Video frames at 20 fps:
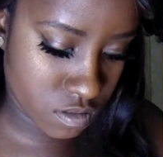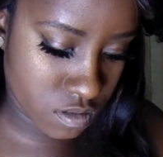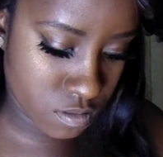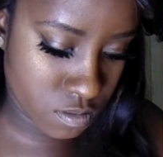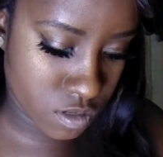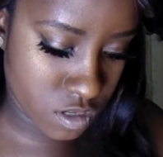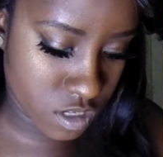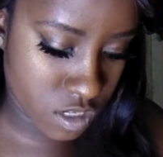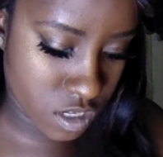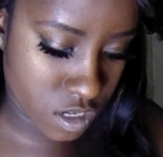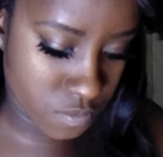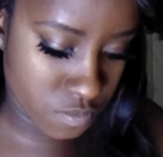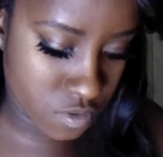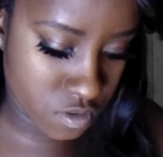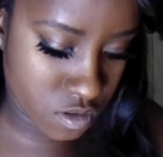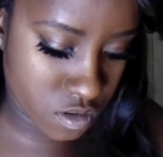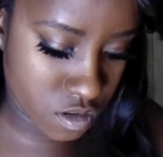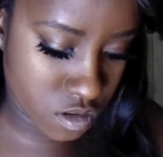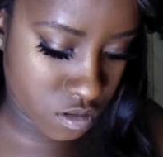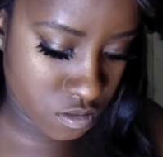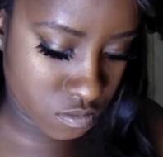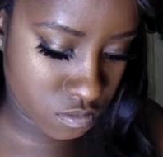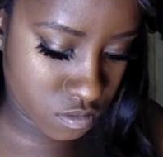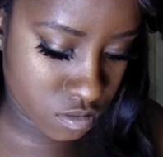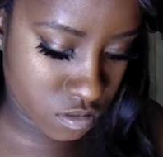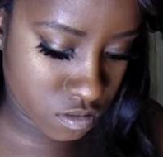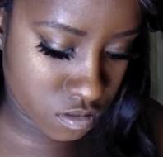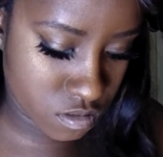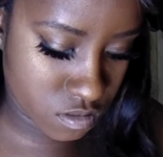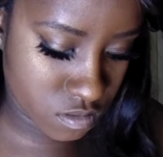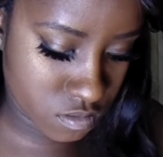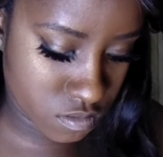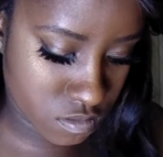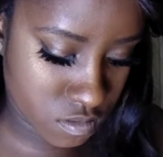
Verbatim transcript: Cut a couple coats.